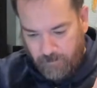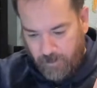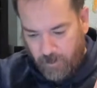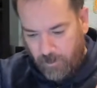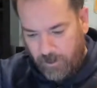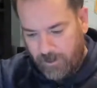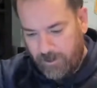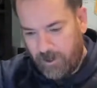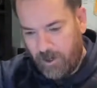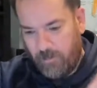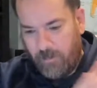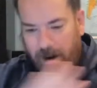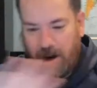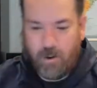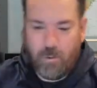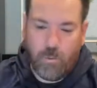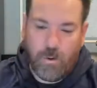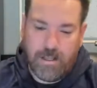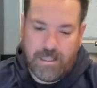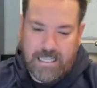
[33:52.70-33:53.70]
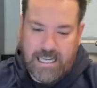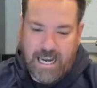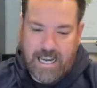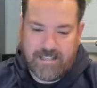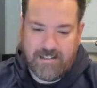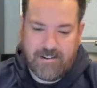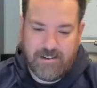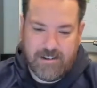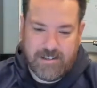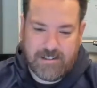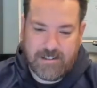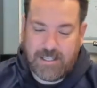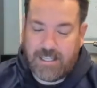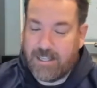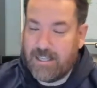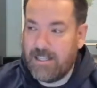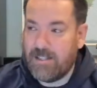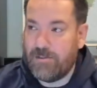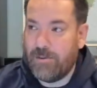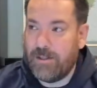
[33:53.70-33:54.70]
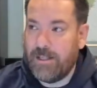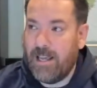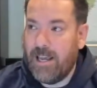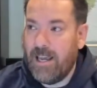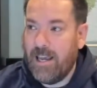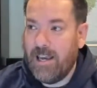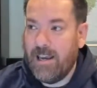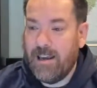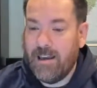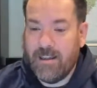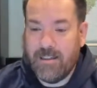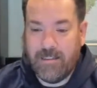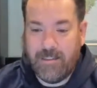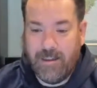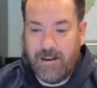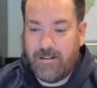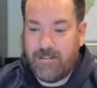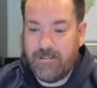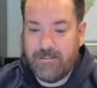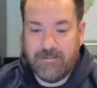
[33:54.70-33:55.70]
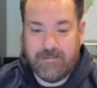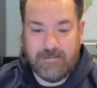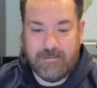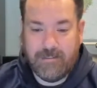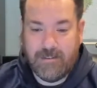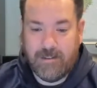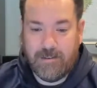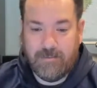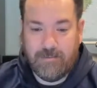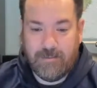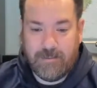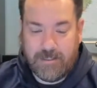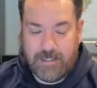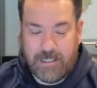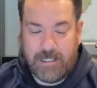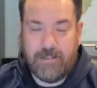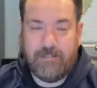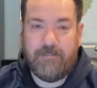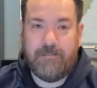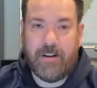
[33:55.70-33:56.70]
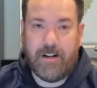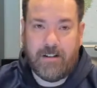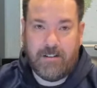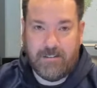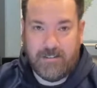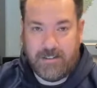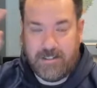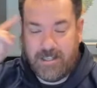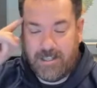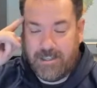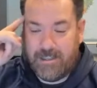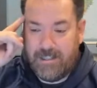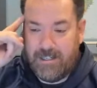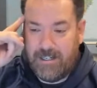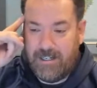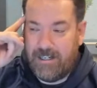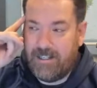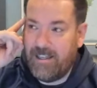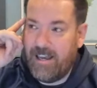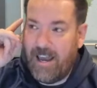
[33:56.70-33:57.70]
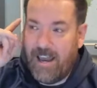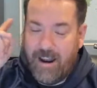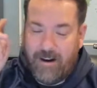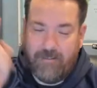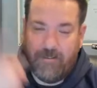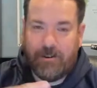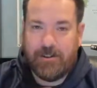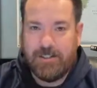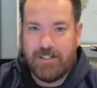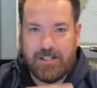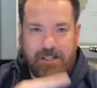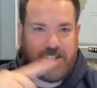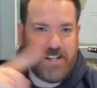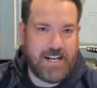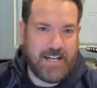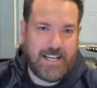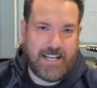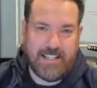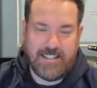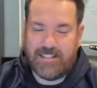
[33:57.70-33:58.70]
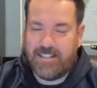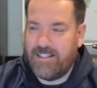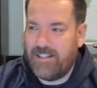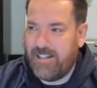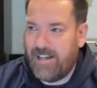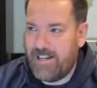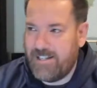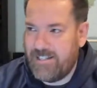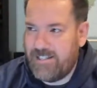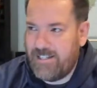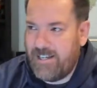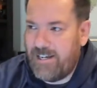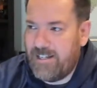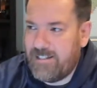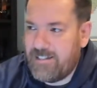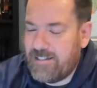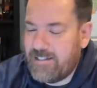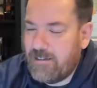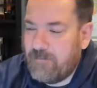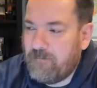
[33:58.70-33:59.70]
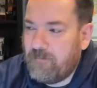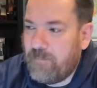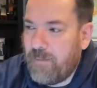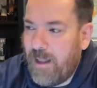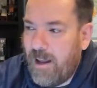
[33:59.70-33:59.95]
where no matter what the answer is to this one, they'll default think that everyone's just trying to get to the United States.